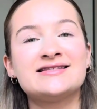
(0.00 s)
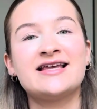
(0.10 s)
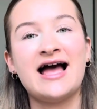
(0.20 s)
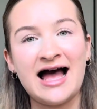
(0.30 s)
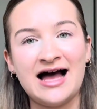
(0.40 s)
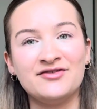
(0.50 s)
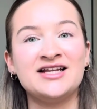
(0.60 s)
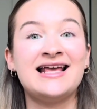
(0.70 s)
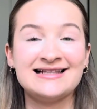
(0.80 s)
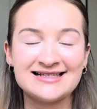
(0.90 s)
to have an
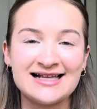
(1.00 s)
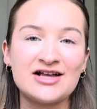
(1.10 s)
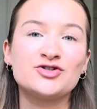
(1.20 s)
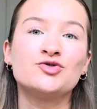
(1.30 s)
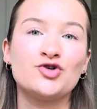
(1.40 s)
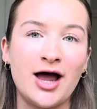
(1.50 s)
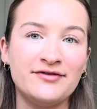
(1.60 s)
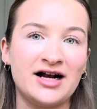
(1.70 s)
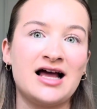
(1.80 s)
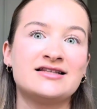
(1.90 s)
international
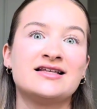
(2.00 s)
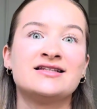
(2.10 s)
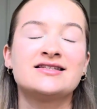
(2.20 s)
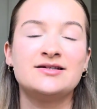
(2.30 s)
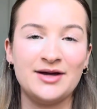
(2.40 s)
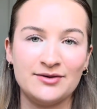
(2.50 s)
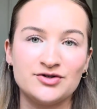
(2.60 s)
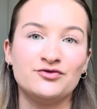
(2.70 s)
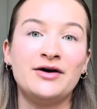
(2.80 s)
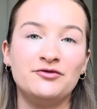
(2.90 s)
driving license to be able
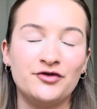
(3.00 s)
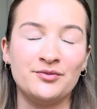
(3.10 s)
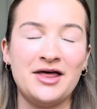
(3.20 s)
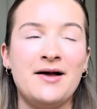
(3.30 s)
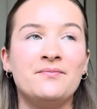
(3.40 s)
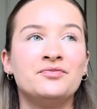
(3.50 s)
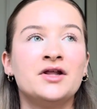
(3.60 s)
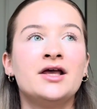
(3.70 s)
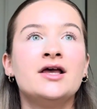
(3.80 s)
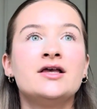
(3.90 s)
to rent from them.
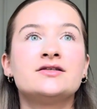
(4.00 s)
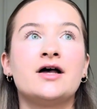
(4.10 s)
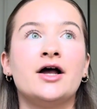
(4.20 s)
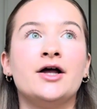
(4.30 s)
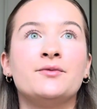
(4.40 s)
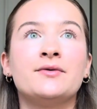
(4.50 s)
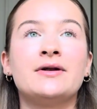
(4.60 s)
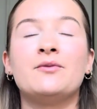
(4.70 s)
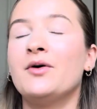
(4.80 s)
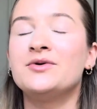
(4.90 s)
So we were
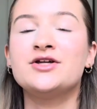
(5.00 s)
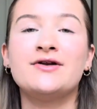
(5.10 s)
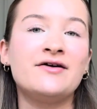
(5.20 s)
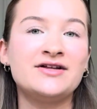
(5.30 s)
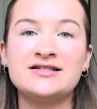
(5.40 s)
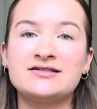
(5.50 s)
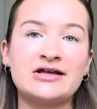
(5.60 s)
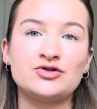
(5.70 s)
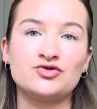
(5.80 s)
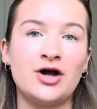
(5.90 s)
like, well, we don't have an
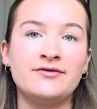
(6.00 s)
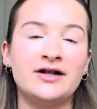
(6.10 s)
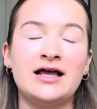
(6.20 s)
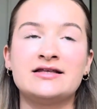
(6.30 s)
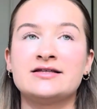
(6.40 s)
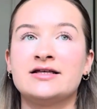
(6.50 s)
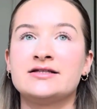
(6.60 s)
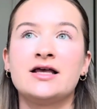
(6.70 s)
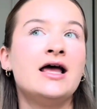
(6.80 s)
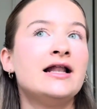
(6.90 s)
international driving
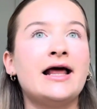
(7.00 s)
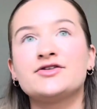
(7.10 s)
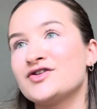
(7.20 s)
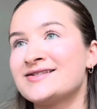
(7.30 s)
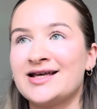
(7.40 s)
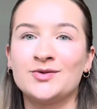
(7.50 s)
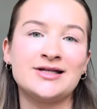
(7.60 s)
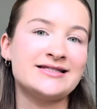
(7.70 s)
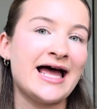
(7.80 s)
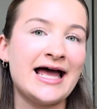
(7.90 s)
license, let's just see on the
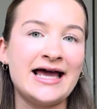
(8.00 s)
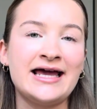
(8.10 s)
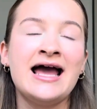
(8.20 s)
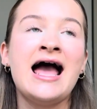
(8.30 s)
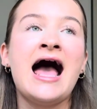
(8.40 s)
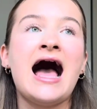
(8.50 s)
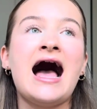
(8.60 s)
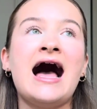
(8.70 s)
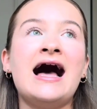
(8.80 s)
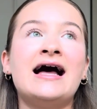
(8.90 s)
day.
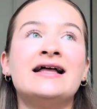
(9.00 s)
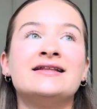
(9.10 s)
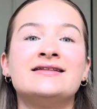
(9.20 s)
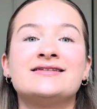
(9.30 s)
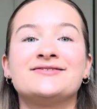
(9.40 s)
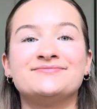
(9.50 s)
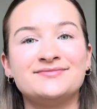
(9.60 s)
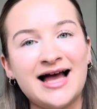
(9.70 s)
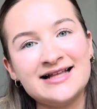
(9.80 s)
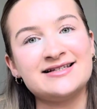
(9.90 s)
And
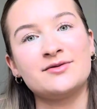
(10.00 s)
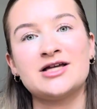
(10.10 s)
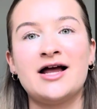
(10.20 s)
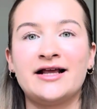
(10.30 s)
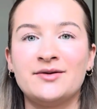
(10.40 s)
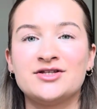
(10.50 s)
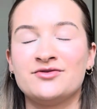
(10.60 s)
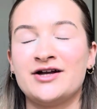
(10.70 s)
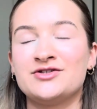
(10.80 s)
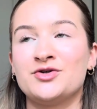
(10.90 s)
ended up turning up to the
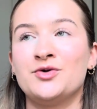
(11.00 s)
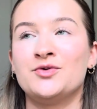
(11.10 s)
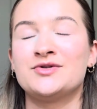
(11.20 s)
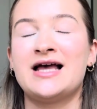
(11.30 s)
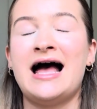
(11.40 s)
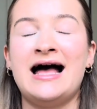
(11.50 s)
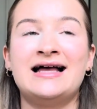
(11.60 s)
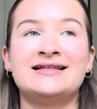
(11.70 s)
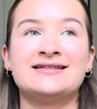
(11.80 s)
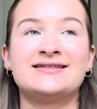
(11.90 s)
rentals,
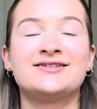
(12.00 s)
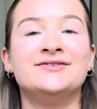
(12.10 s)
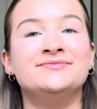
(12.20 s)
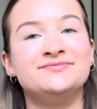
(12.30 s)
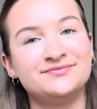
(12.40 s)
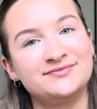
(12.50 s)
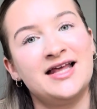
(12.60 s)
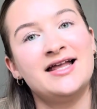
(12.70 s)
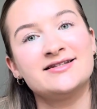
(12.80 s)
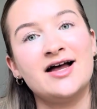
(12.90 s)
and
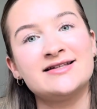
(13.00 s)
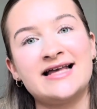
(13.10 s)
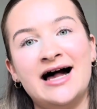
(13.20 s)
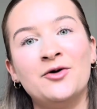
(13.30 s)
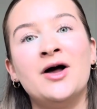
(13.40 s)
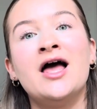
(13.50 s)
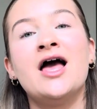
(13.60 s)
turns out